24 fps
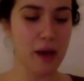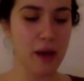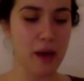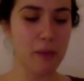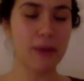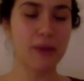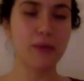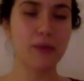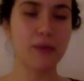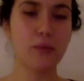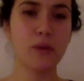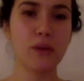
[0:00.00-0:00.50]

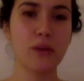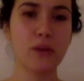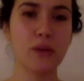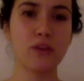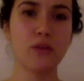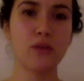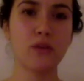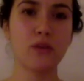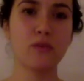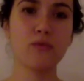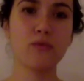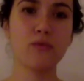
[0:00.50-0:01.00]
But when
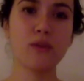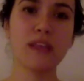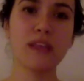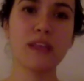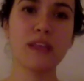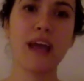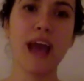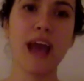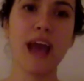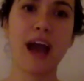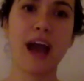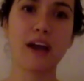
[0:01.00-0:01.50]
you
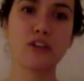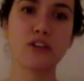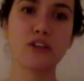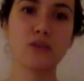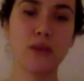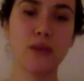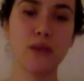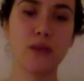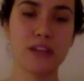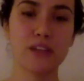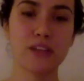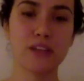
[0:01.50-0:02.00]
really
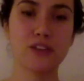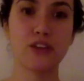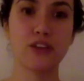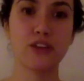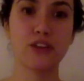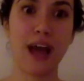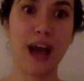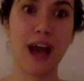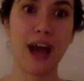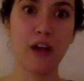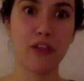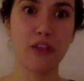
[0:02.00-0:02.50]
actualize your
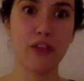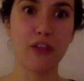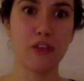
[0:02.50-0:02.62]
health,